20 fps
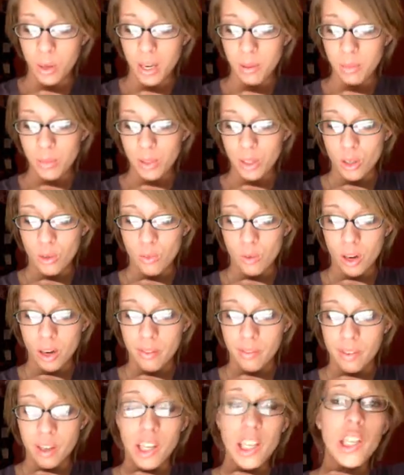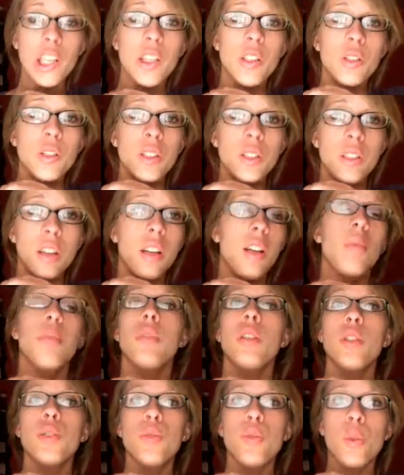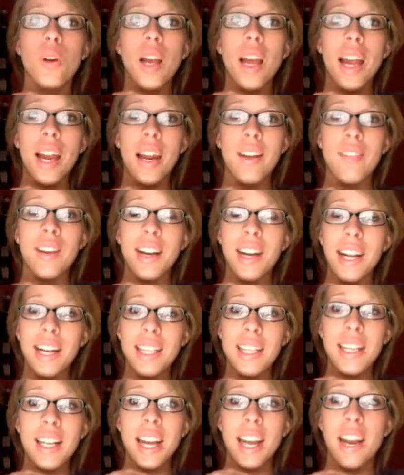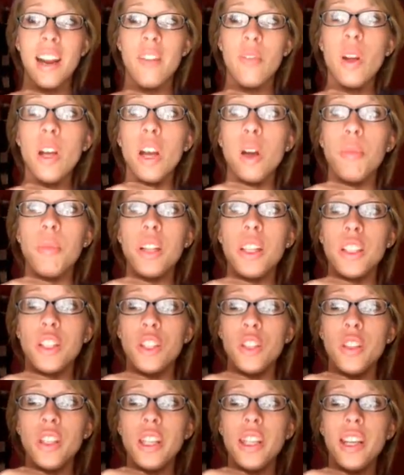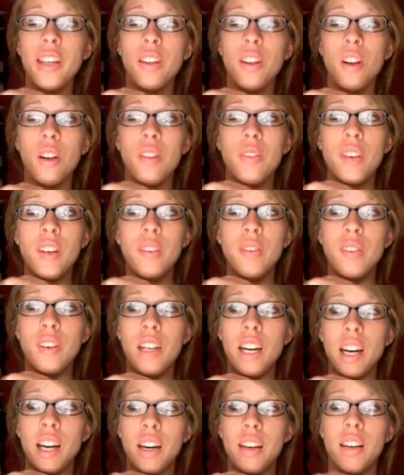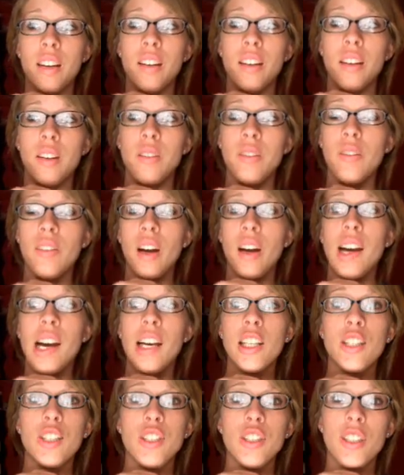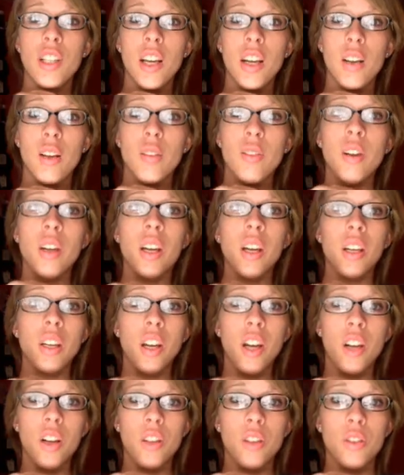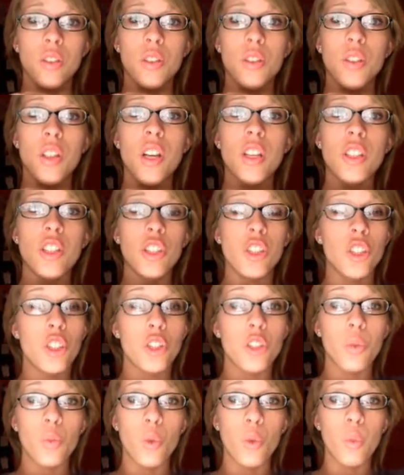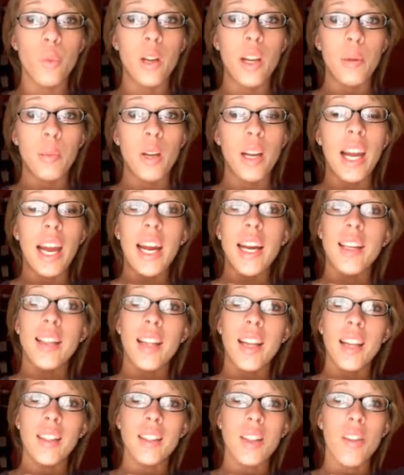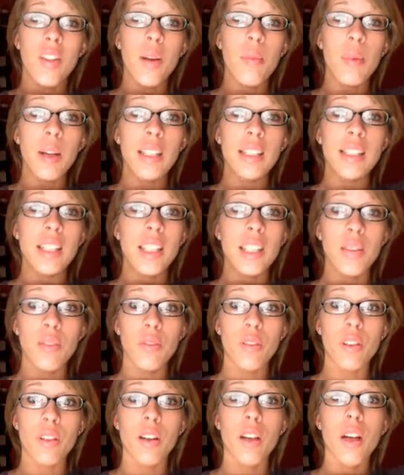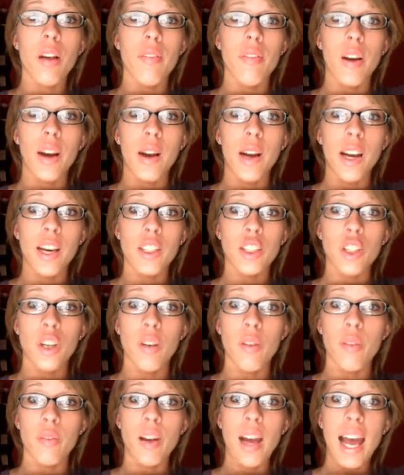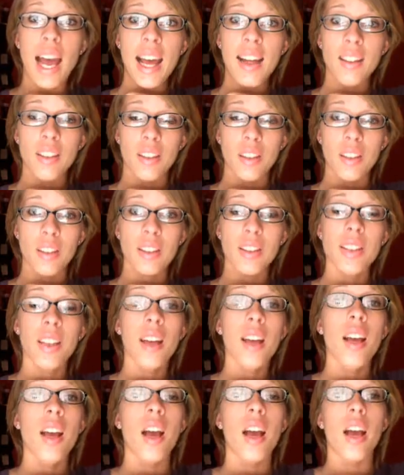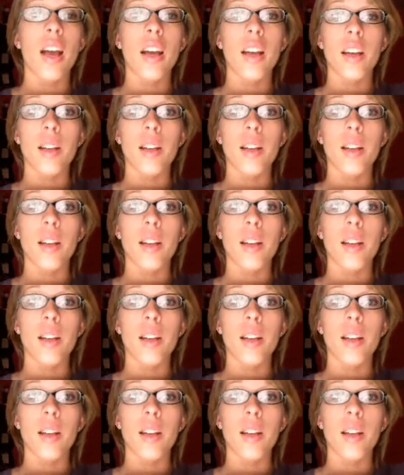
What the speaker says: you know, pigments are very, very useful to have and handy to have because you can get a lot of different variations of colors just using one pigment, and so that means a different variation of eye looks.